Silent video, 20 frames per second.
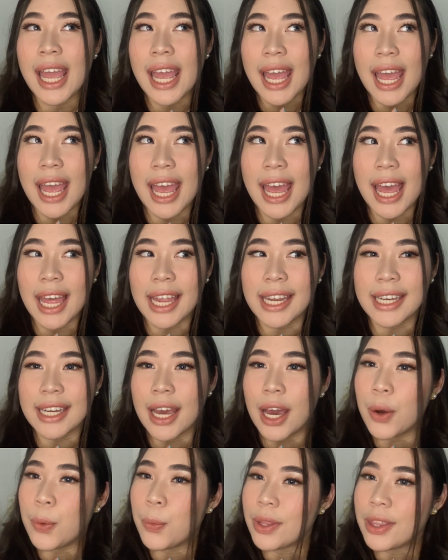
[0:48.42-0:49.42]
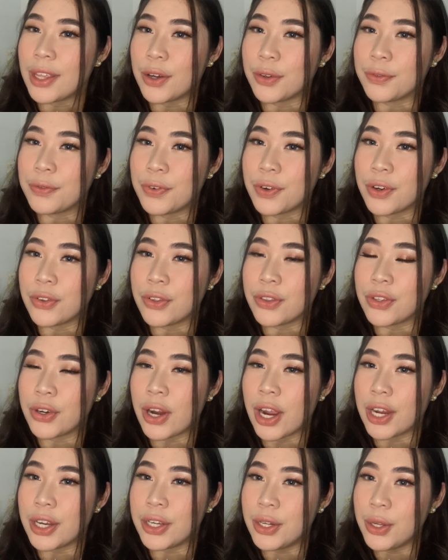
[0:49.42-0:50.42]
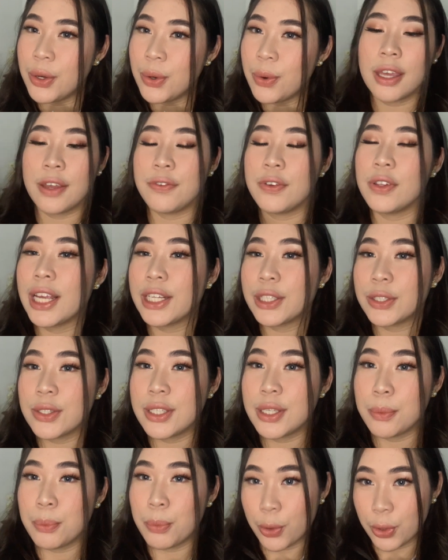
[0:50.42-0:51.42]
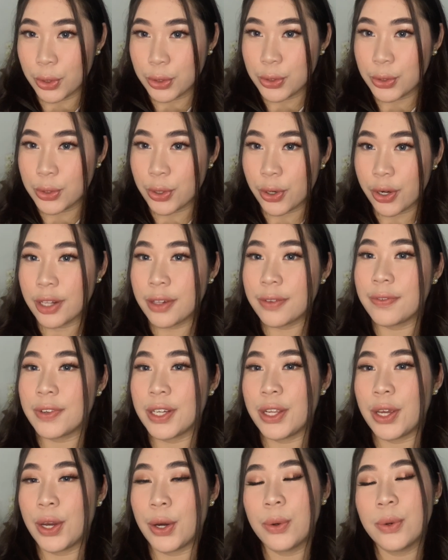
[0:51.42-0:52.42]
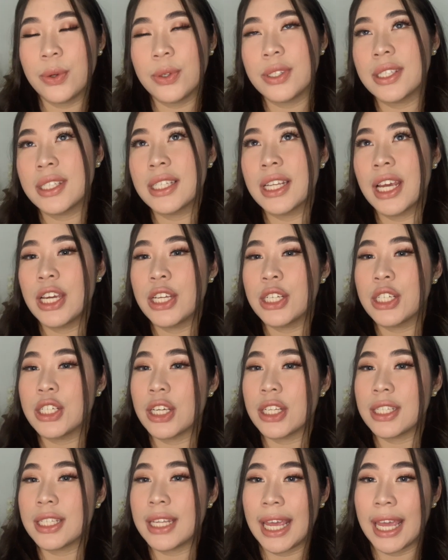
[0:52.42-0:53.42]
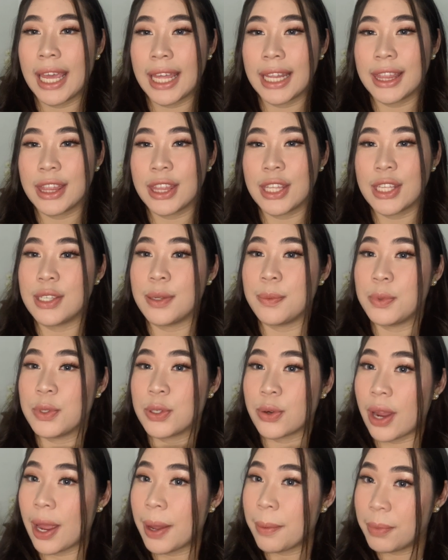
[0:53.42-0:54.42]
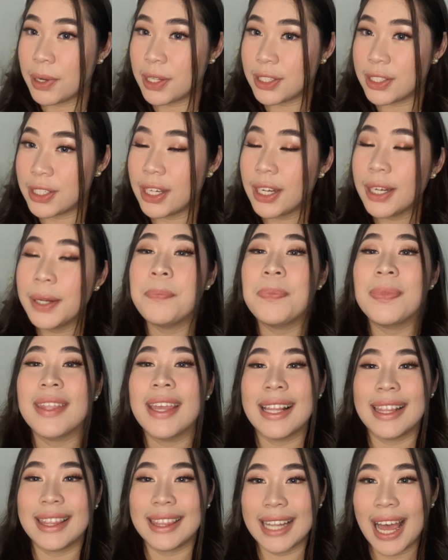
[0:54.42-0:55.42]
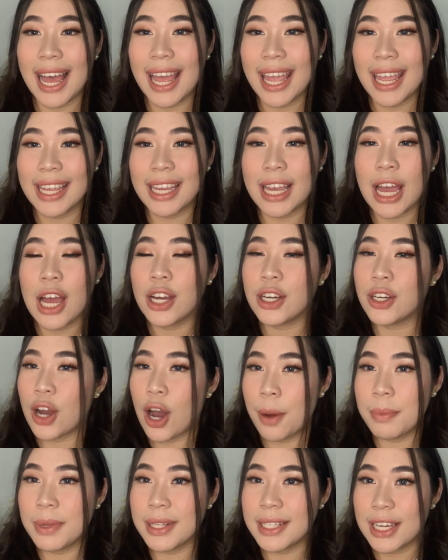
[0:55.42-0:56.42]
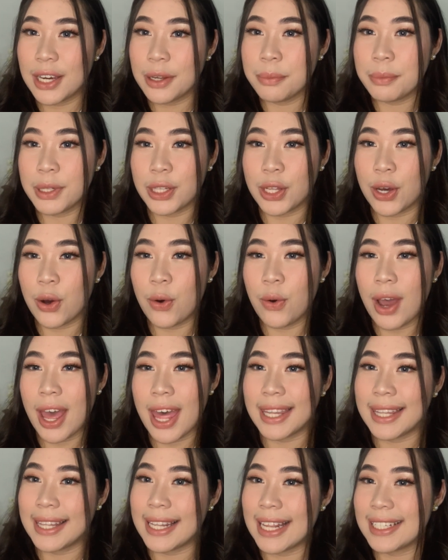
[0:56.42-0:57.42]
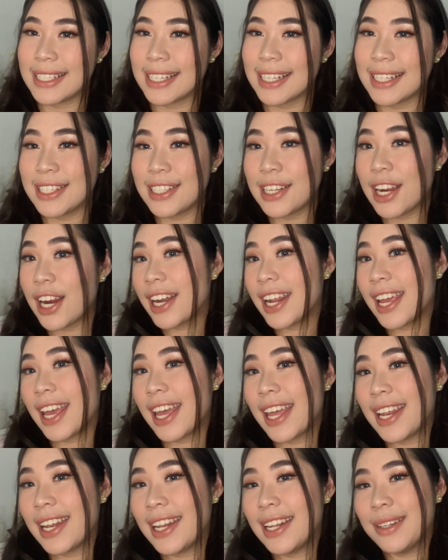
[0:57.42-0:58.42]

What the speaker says: And without further ado, if you'd like to see more tutorial videos, just hit the subscribe button, like, comment down below, and let's get started.